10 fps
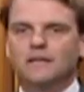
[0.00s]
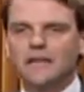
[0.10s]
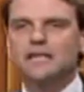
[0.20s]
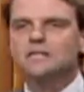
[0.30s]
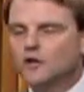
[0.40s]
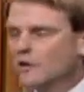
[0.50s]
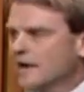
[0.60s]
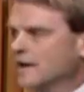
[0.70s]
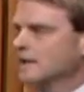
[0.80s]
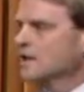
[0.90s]

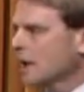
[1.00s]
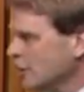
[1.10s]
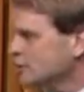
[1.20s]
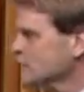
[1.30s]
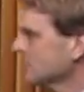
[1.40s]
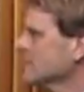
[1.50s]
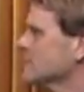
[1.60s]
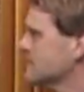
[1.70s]
integrated culturally,